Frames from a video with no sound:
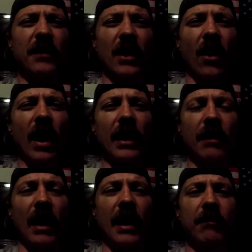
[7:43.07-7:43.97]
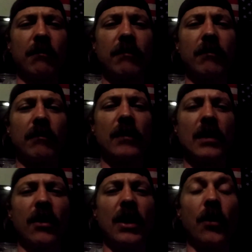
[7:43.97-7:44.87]
You know,
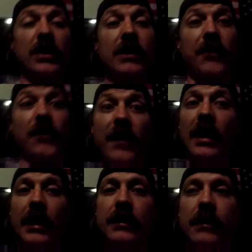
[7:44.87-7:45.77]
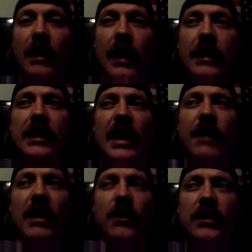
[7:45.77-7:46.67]
there was a few felonies, I gotta say,
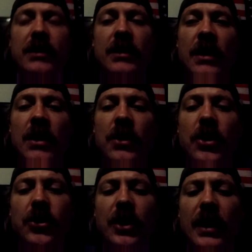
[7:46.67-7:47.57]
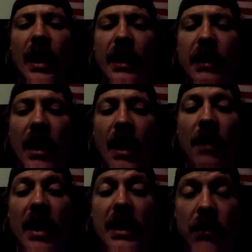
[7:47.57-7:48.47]
but it was usually like
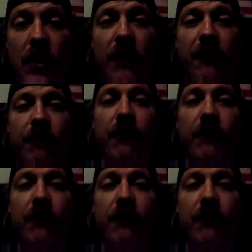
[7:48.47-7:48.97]
I did do